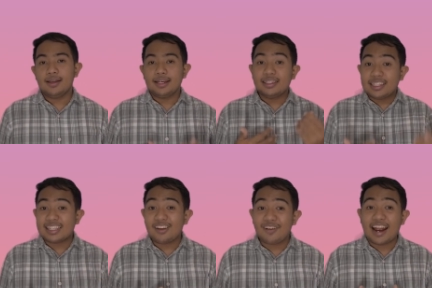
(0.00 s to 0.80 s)
In this
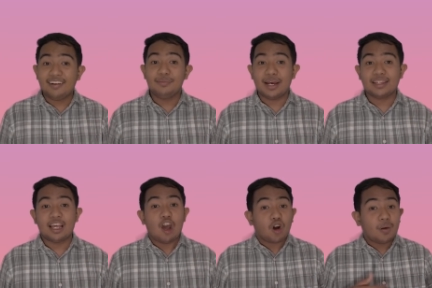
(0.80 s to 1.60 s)
environment,
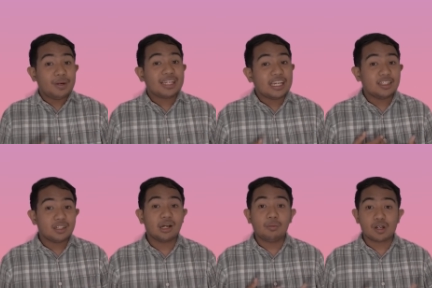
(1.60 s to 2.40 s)

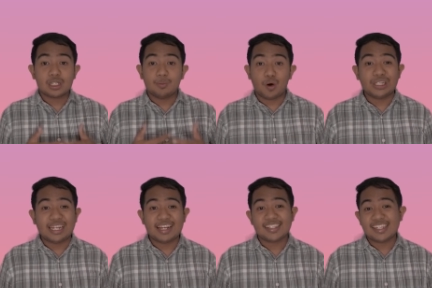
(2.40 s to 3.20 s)
communication among
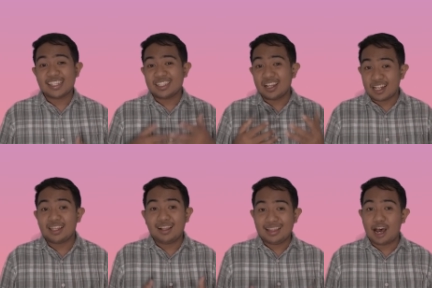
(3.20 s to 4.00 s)
subordinates is not
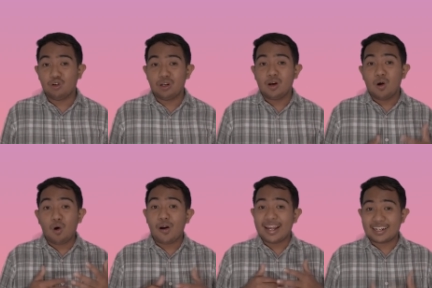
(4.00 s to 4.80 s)
allowed
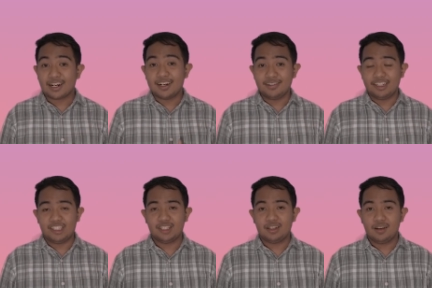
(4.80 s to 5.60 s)
or
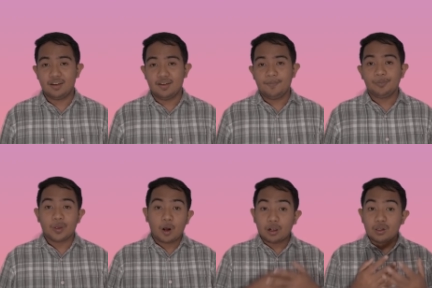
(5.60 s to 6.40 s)
encouraged.
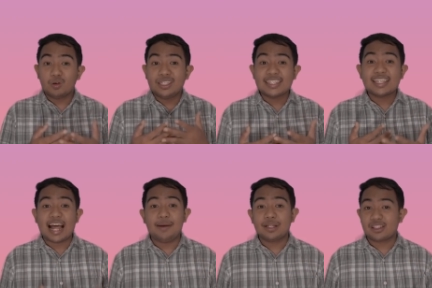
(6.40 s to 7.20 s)
Although this
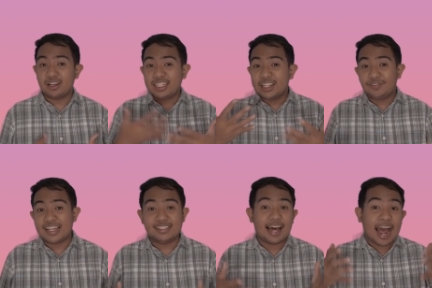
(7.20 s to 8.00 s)
climate
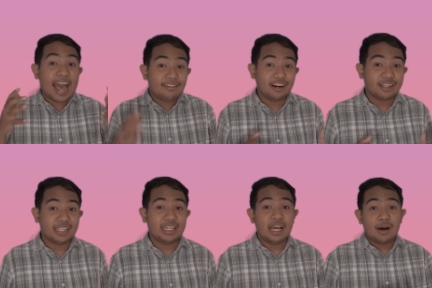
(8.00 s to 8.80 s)
solidifies the
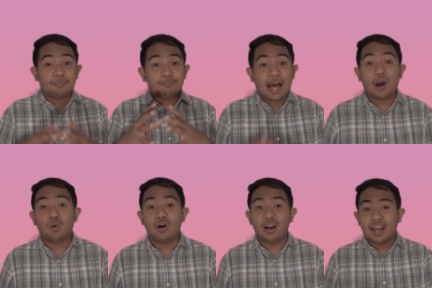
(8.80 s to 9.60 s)
hierarchy,
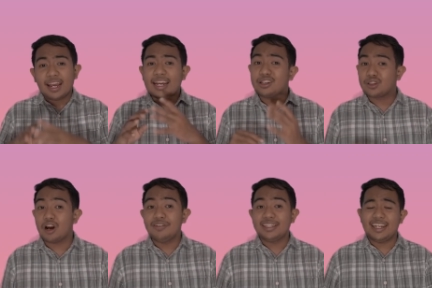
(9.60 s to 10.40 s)
power, and
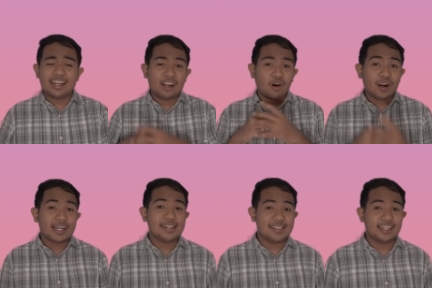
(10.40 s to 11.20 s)
authority in an
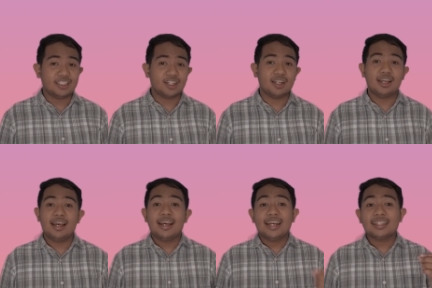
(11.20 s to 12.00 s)
organization,
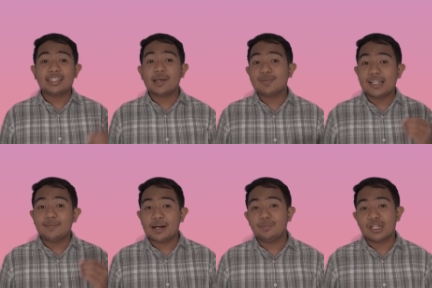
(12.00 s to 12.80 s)
it keeps the
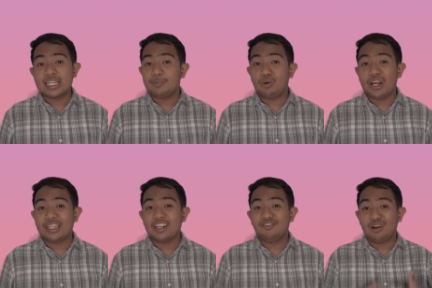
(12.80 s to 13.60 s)
members
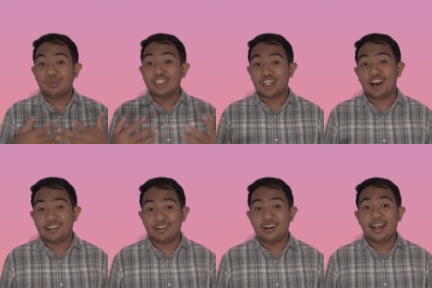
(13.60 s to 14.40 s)
separated from each
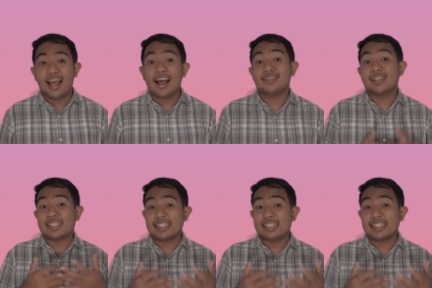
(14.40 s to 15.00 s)
other as the